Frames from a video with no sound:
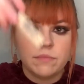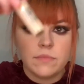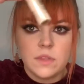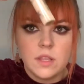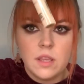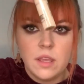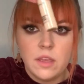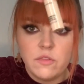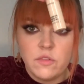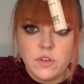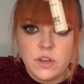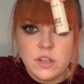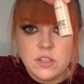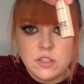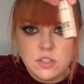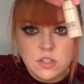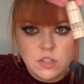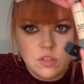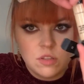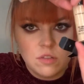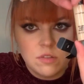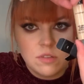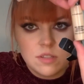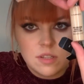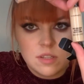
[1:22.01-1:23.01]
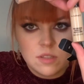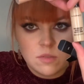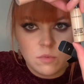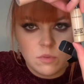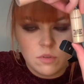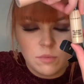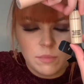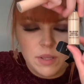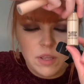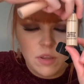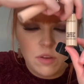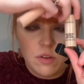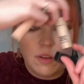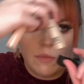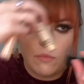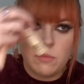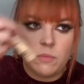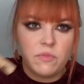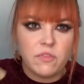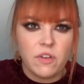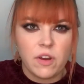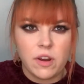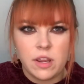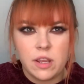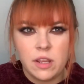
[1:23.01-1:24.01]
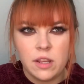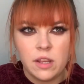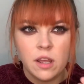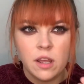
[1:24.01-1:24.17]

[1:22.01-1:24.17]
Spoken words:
If I used to use this one on my own, it would be very